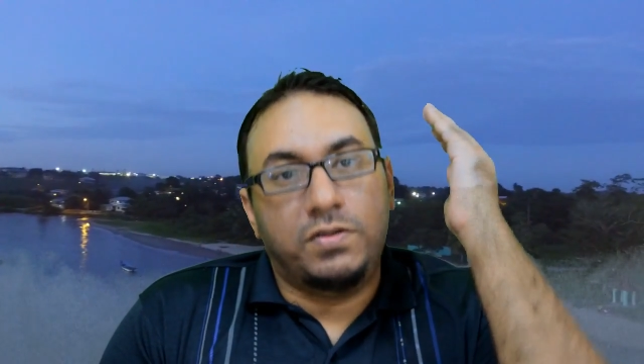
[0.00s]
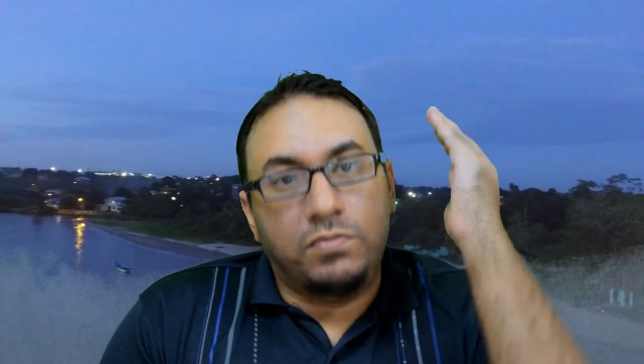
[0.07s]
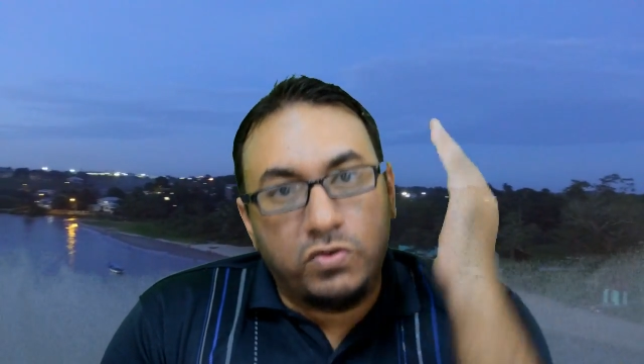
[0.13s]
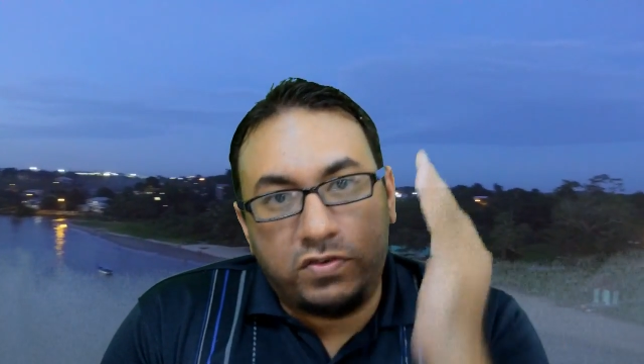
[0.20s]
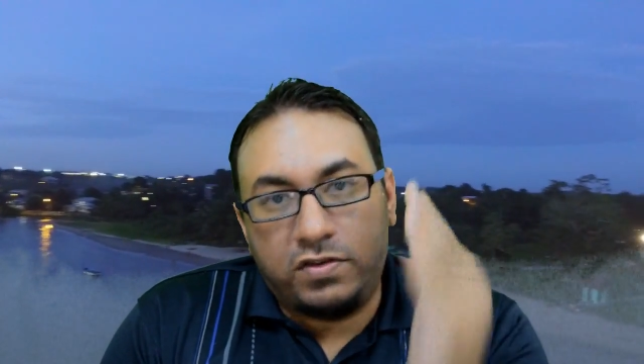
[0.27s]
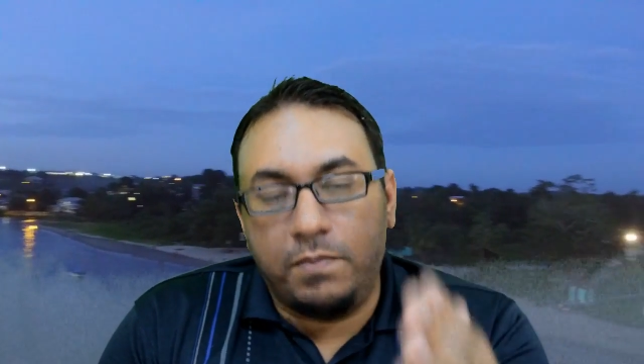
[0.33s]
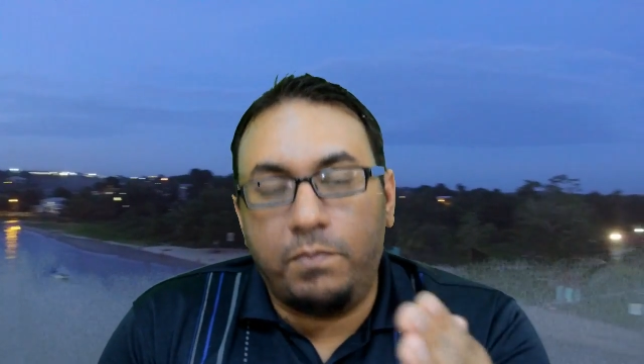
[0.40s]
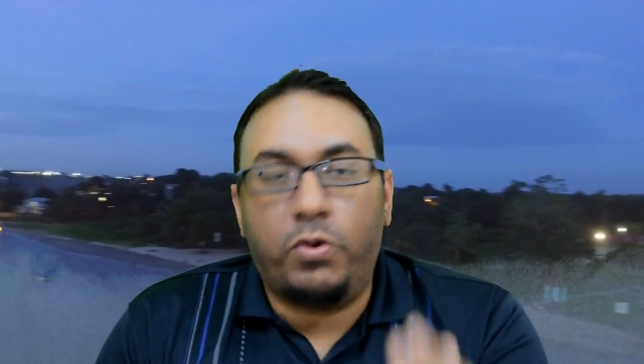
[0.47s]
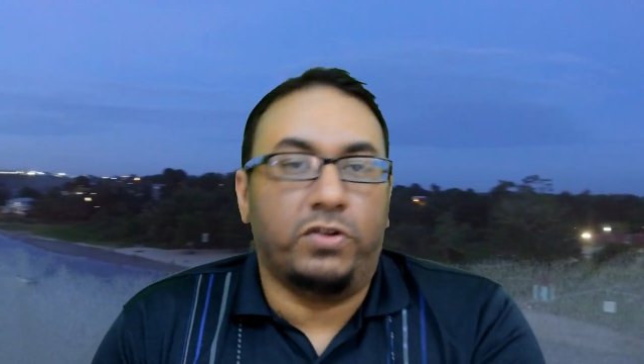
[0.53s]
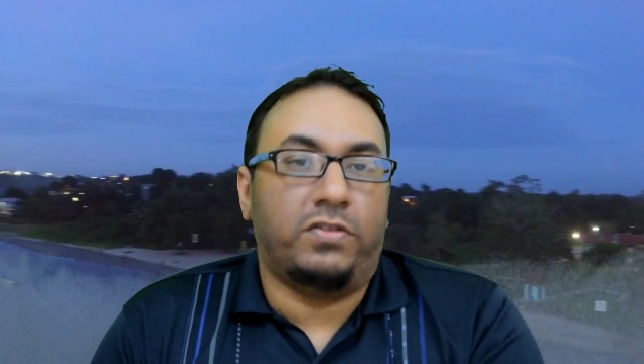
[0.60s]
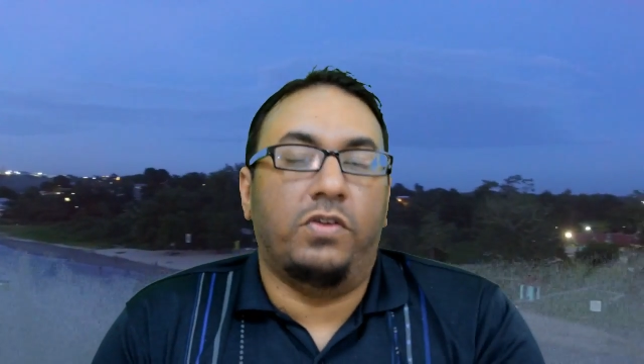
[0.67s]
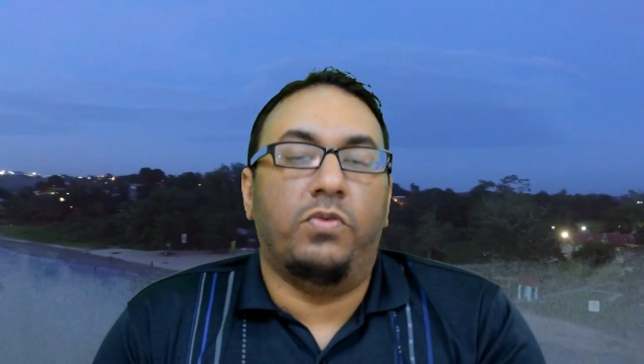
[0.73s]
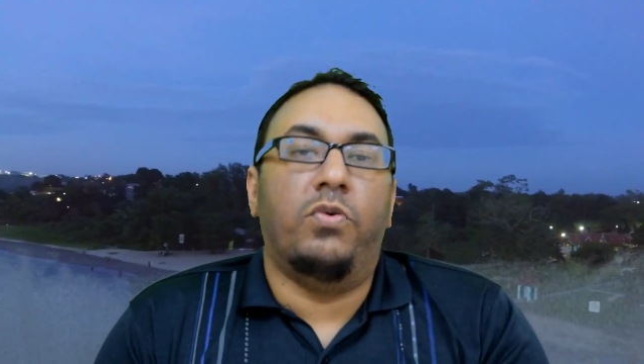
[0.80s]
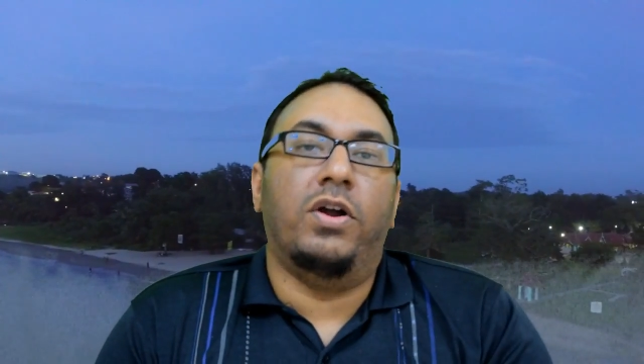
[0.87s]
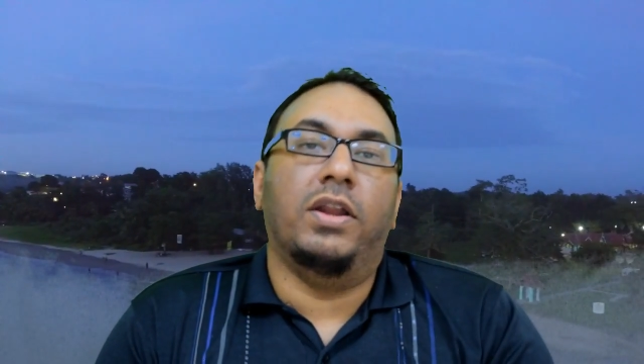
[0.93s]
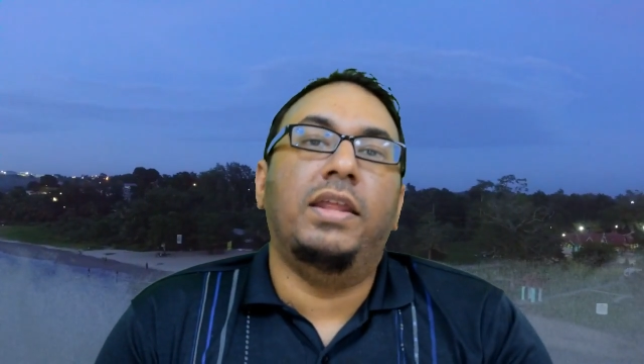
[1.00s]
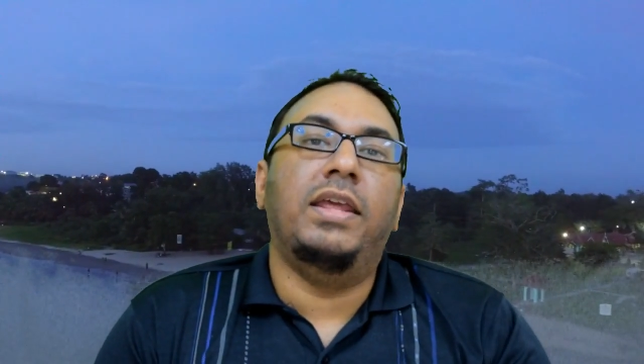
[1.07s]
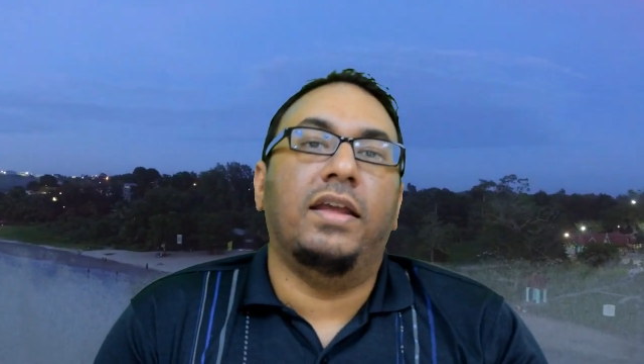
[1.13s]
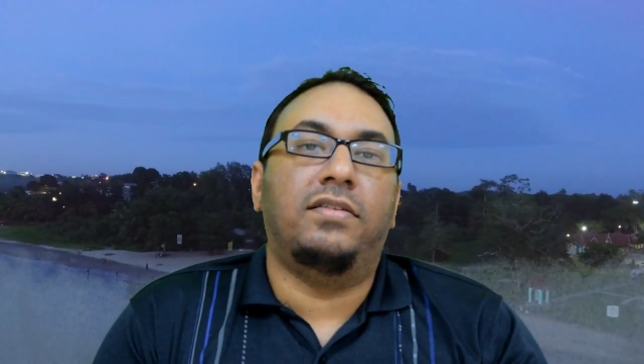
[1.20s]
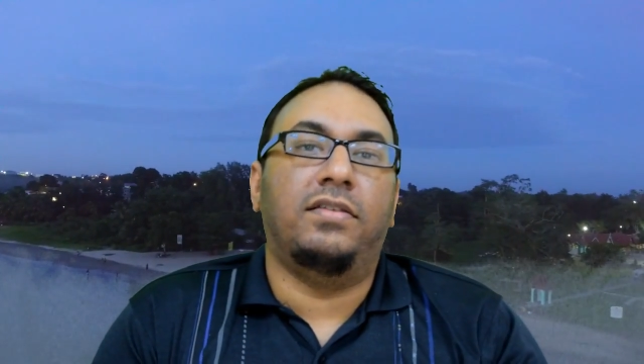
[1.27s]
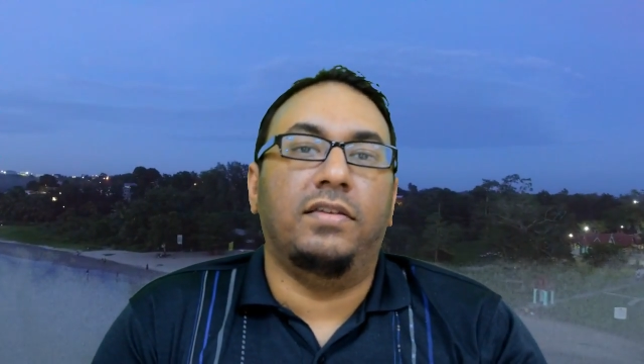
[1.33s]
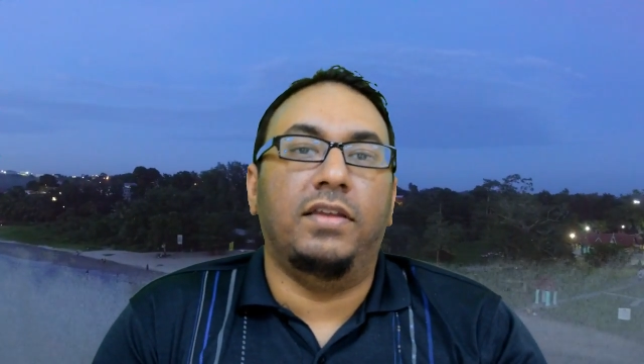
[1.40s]
most important one
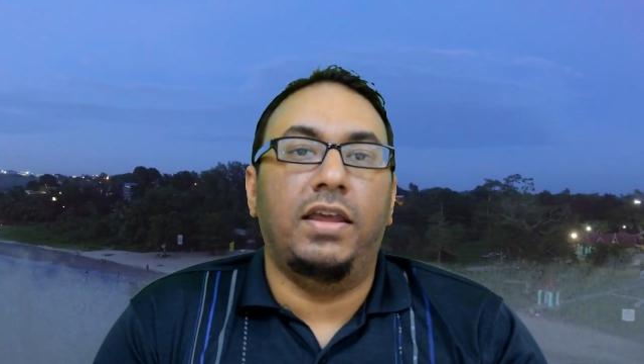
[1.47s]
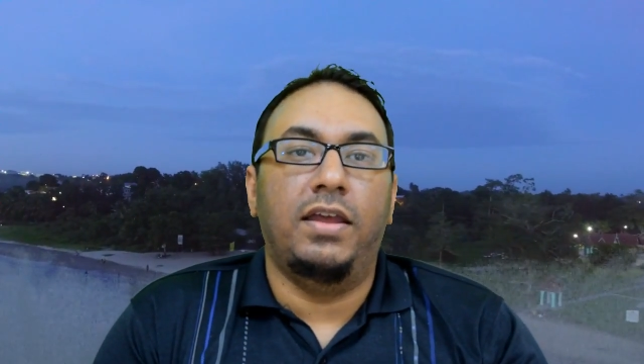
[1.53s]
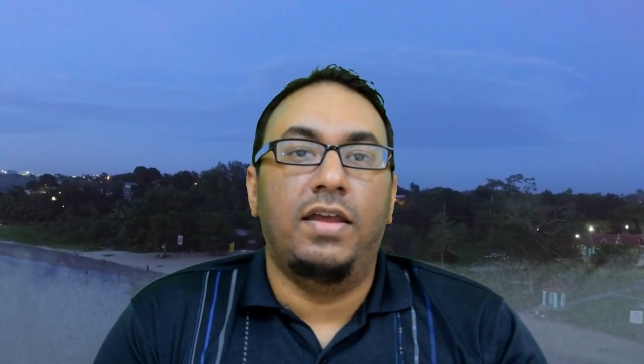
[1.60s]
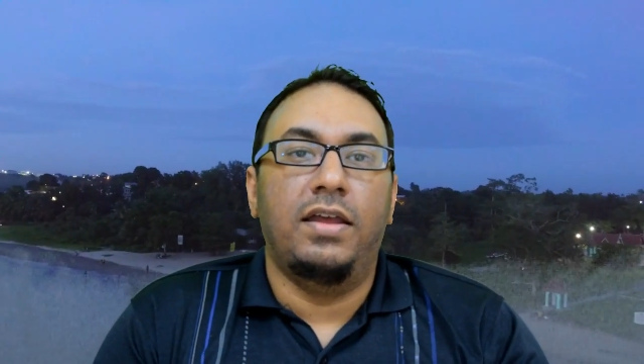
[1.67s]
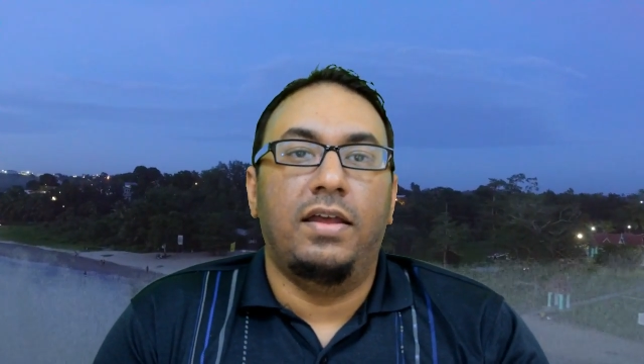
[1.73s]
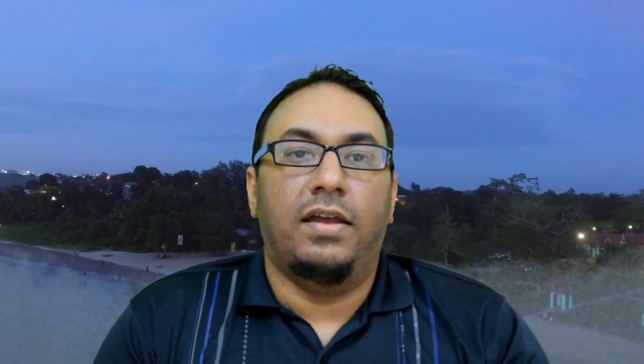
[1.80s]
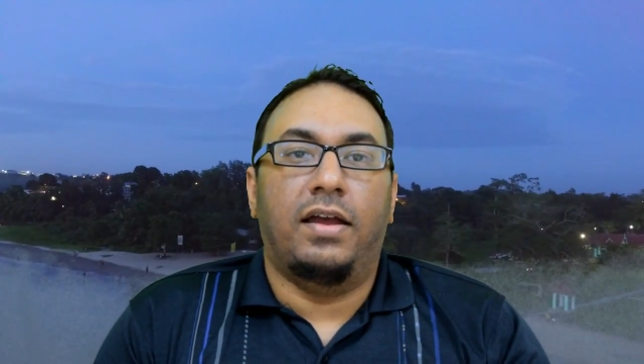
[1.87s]
here today.